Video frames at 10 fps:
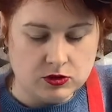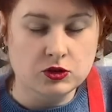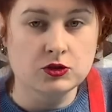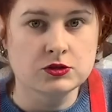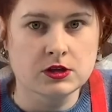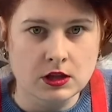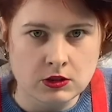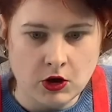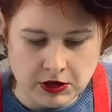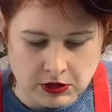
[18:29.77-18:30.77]
Use a
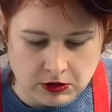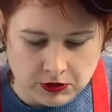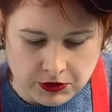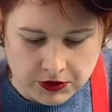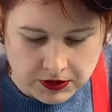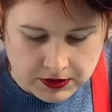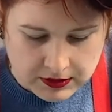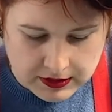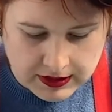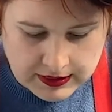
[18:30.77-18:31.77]
lot of glue
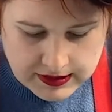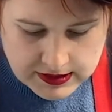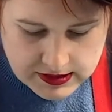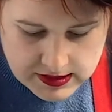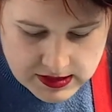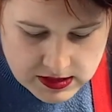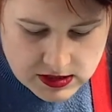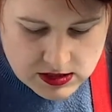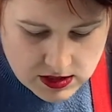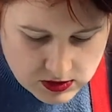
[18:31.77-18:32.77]
in this
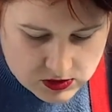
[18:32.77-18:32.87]
instance.